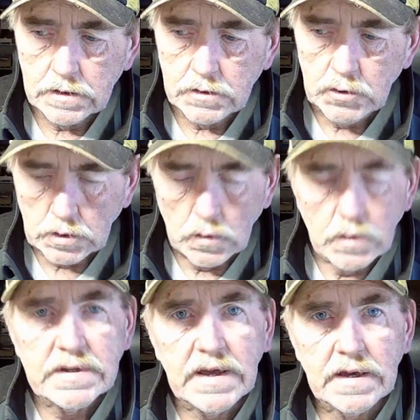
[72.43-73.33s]
You can
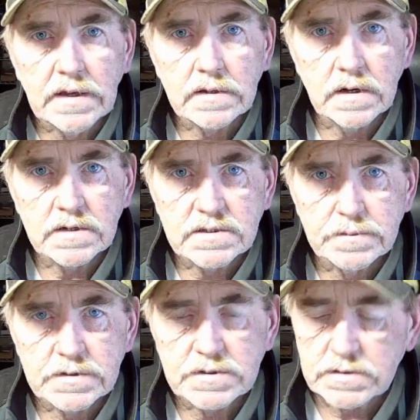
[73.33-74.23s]
only take
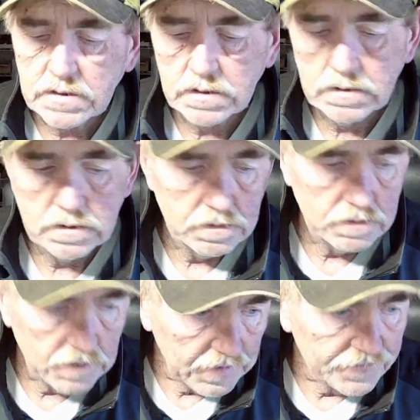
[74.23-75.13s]
customers'
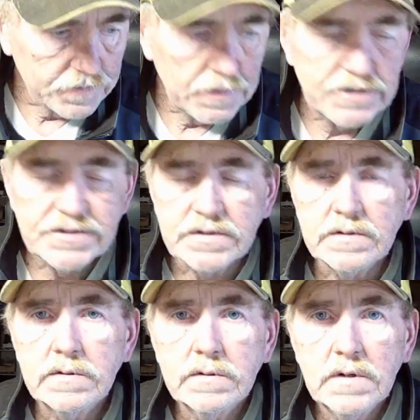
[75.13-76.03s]
information
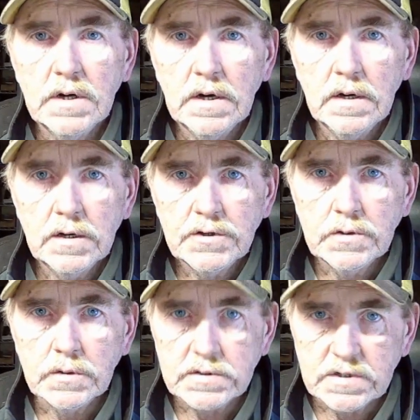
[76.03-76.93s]

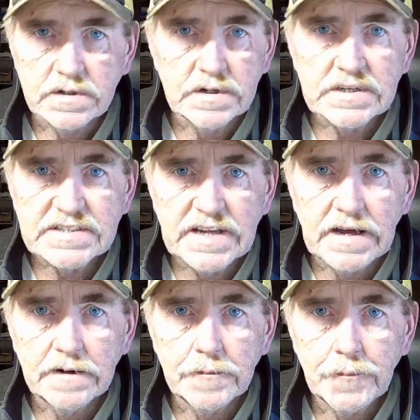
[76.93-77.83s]
to a certain
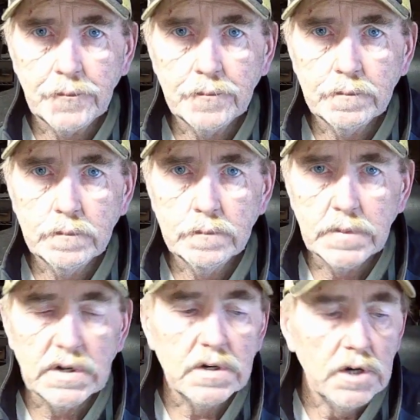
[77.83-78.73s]
extent,
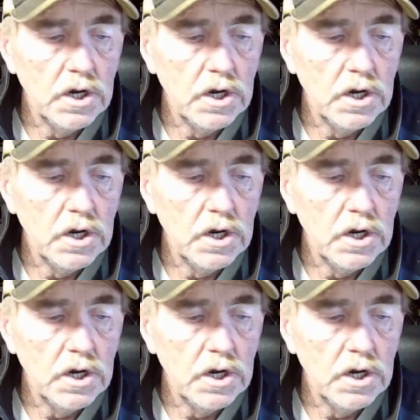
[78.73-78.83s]
but